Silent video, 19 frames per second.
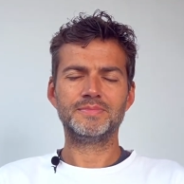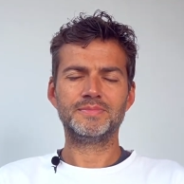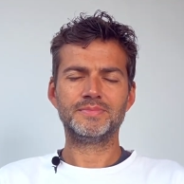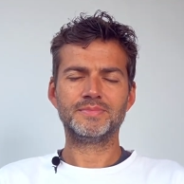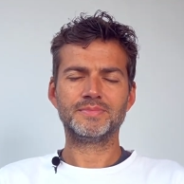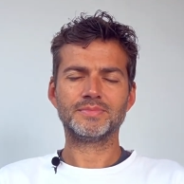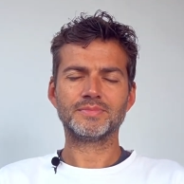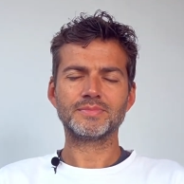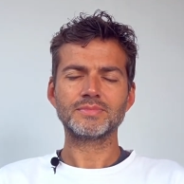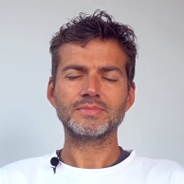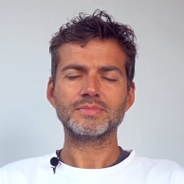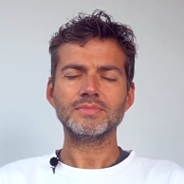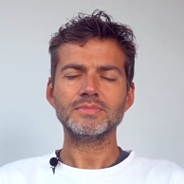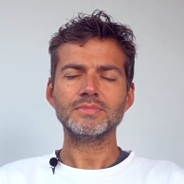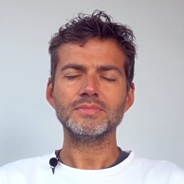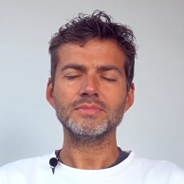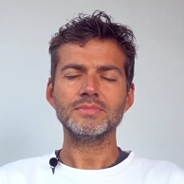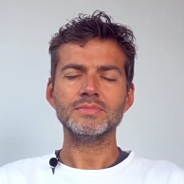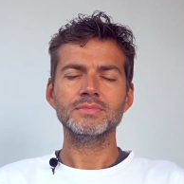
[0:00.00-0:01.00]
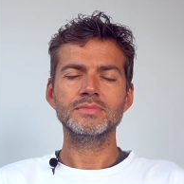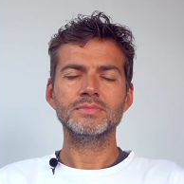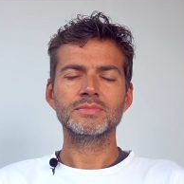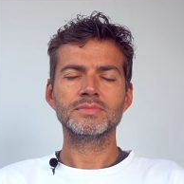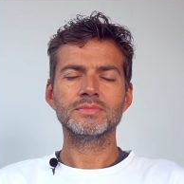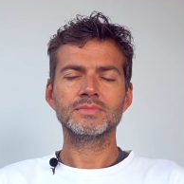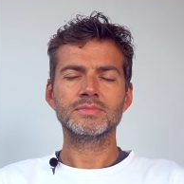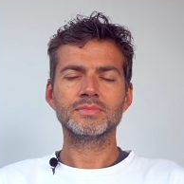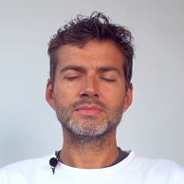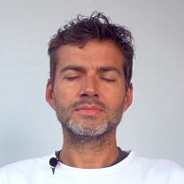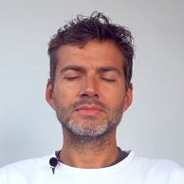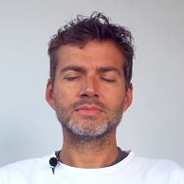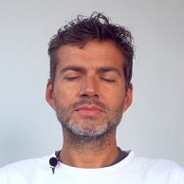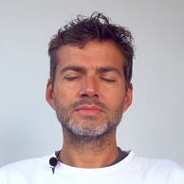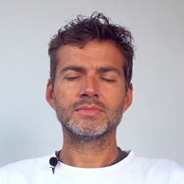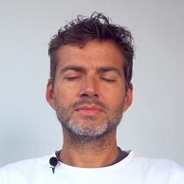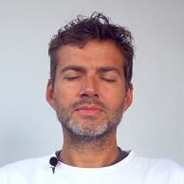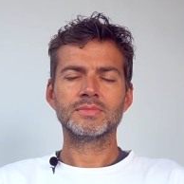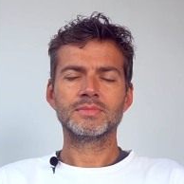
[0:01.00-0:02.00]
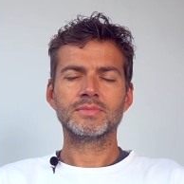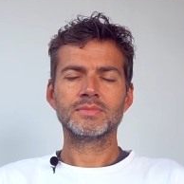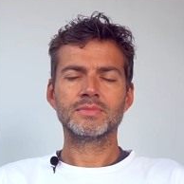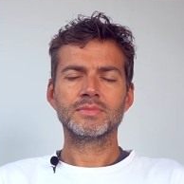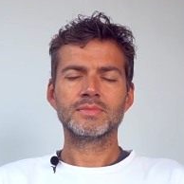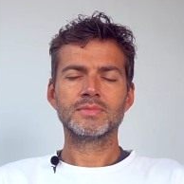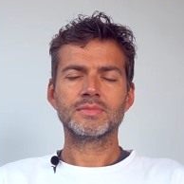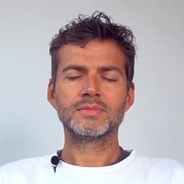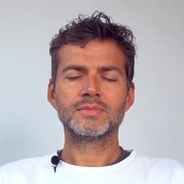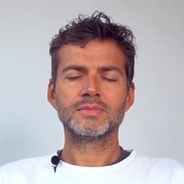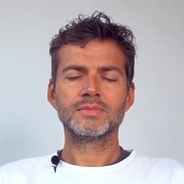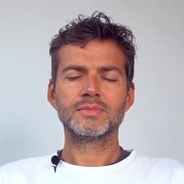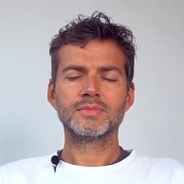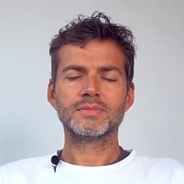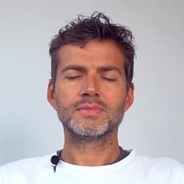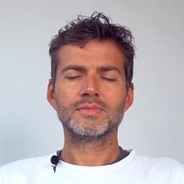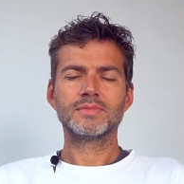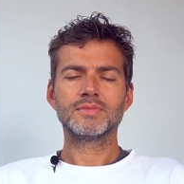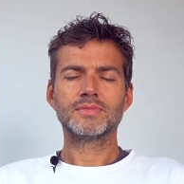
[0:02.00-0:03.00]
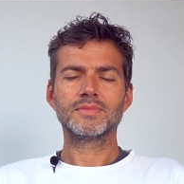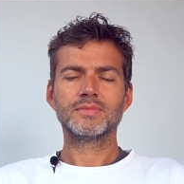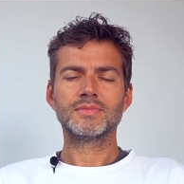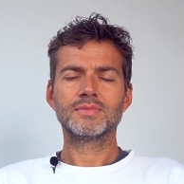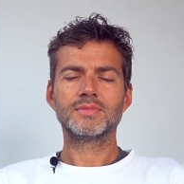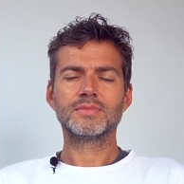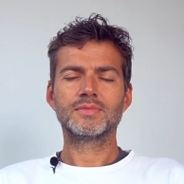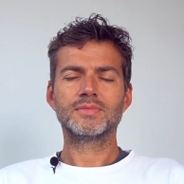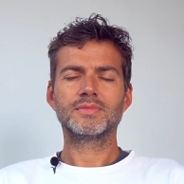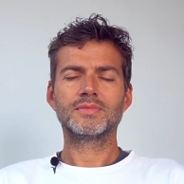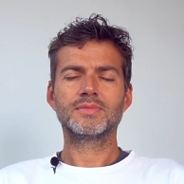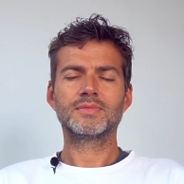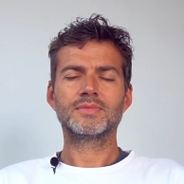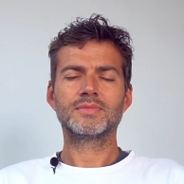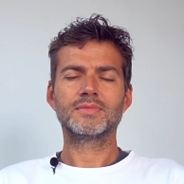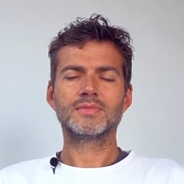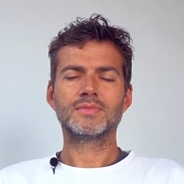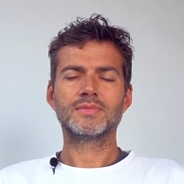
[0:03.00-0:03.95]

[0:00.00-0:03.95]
Nobody speaks.